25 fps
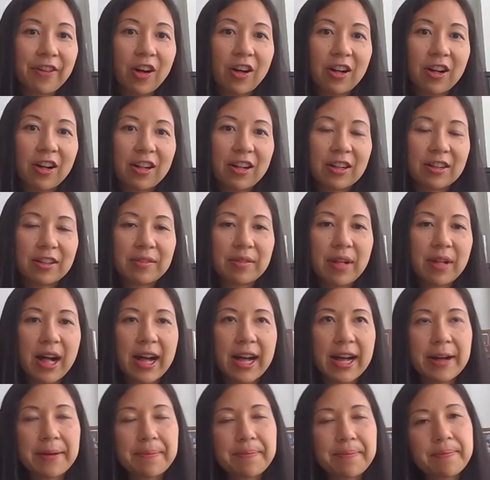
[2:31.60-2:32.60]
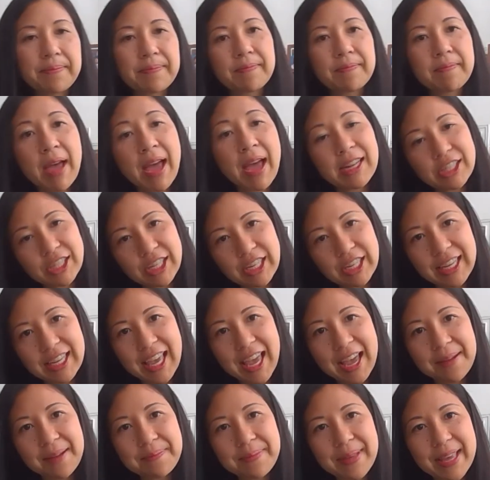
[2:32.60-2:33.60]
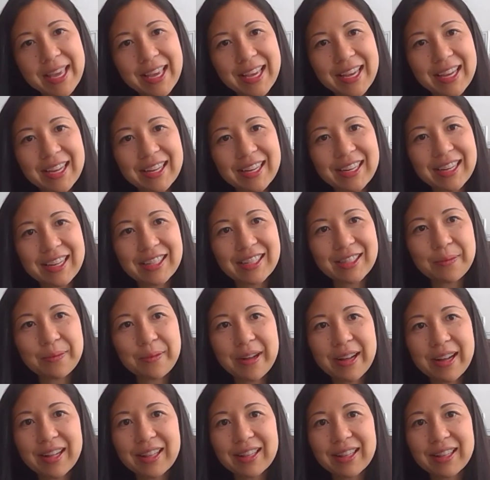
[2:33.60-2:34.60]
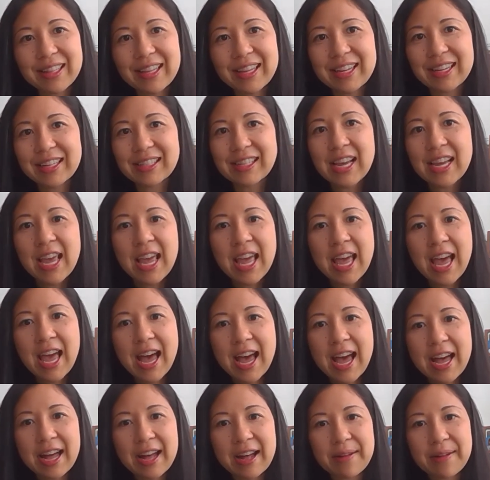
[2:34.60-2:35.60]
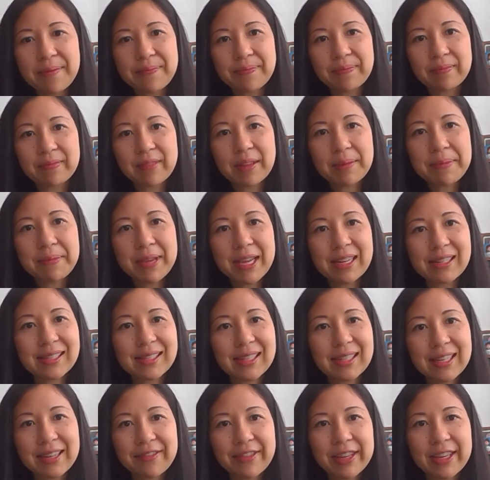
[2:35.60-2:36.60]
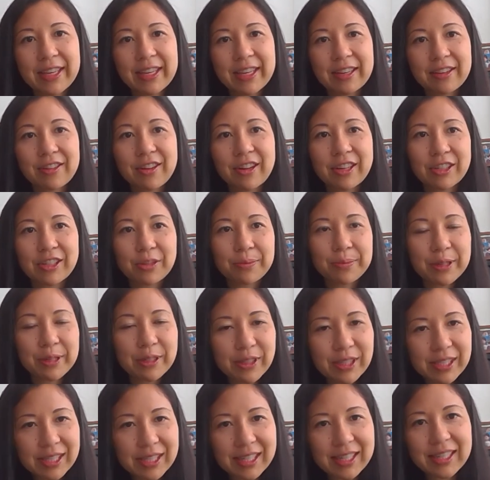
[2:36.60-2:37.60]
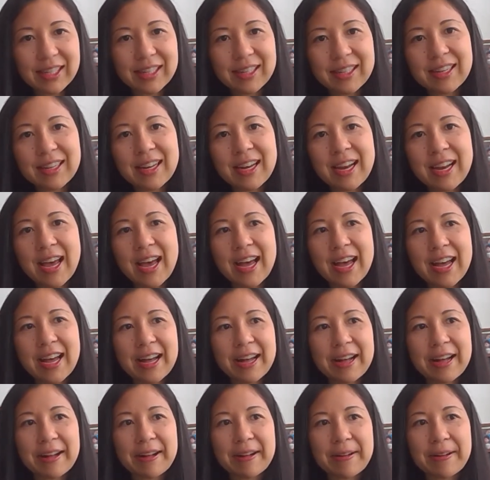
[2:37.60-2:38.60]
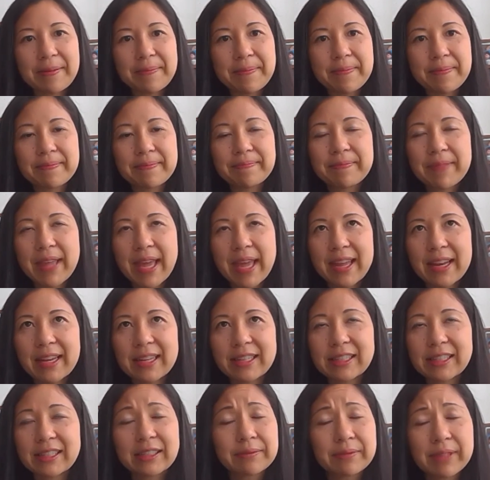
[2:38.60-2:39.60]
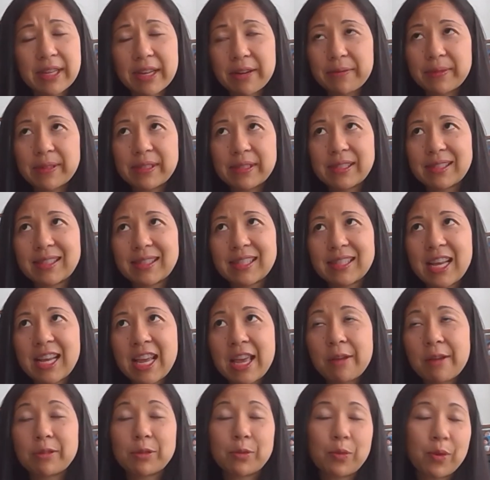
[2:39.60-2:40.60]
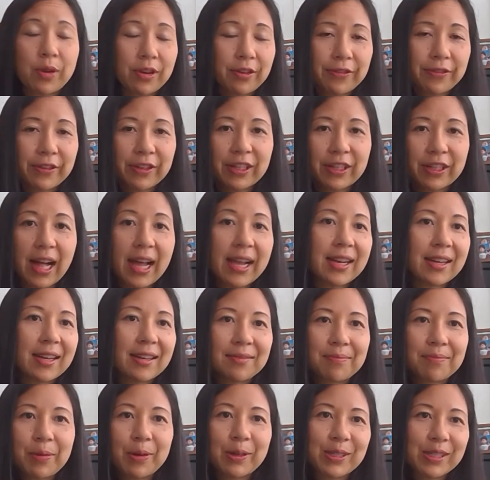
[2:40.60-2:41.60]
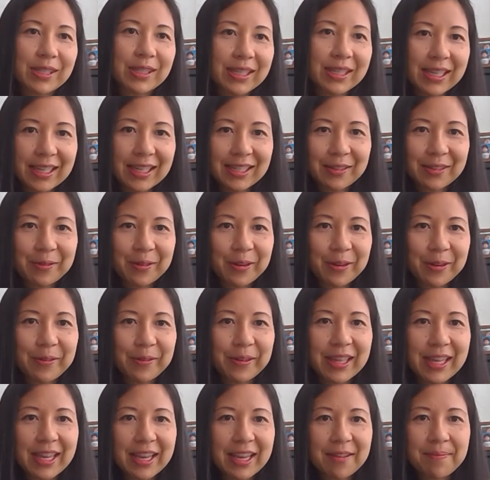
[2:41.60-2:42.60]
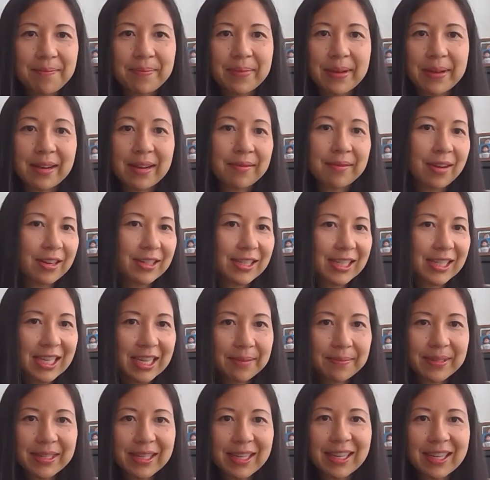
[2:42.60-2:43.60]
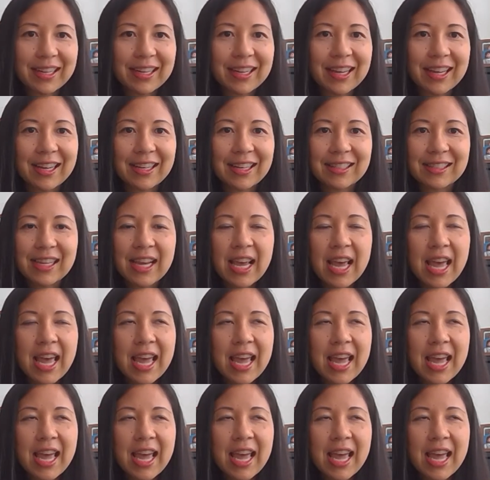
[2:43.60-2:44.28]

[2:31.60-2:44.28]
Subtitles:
fall matching campaign as well, and made a significant contribution. And it was wonderful. I didn't personally get to work with him, but our team did, and